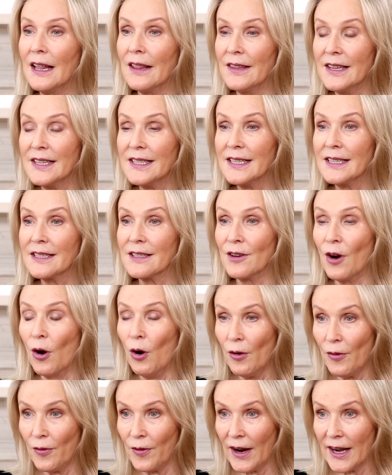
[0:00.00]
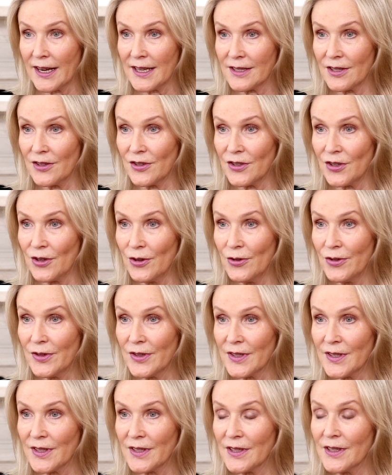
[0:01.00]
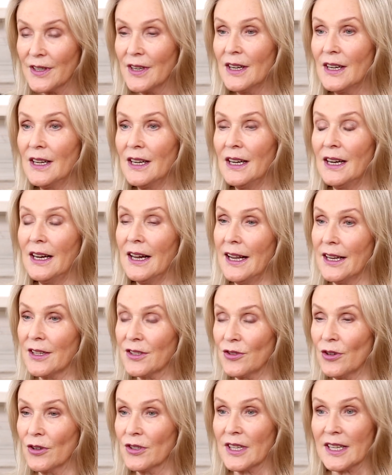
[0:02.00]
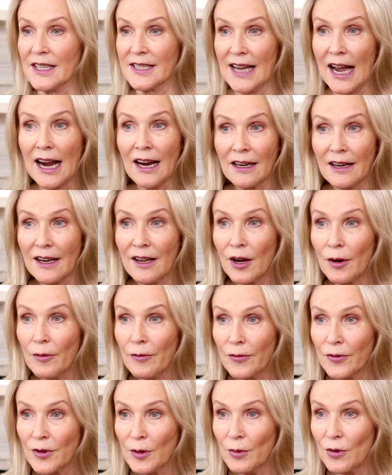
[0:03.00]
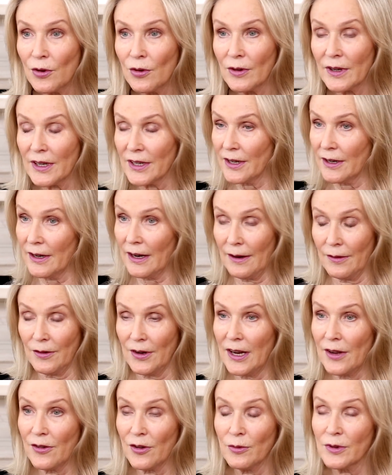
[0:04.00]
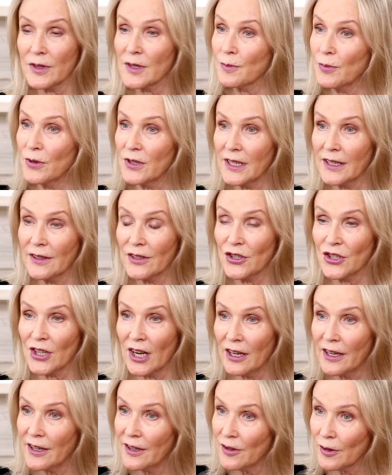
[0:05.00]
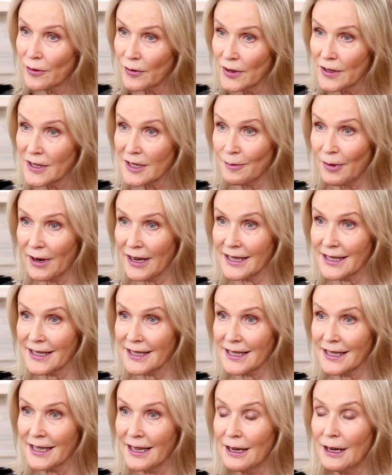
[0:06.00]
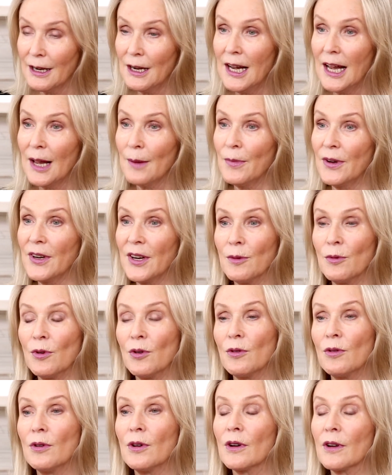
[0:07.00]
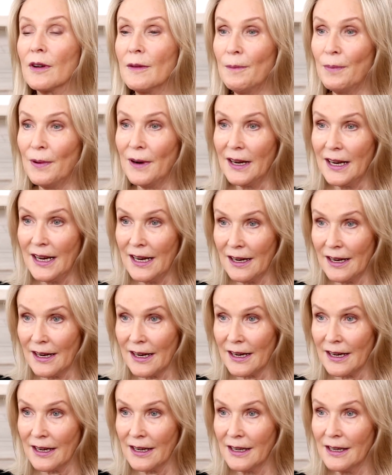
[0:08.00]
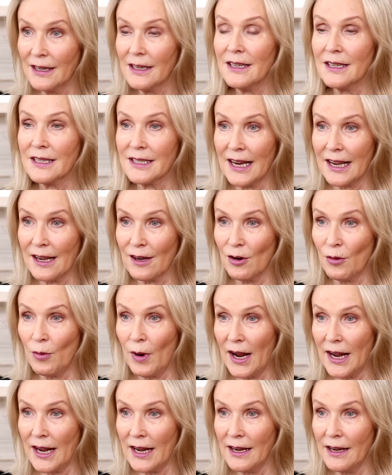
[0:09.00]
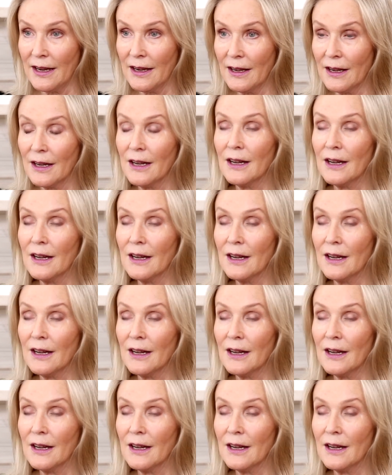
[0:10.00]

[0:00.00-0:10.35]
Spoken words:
This is an off-license use. It's not exactly comfortable, neither was putting the gel in the first place, but it will completely take away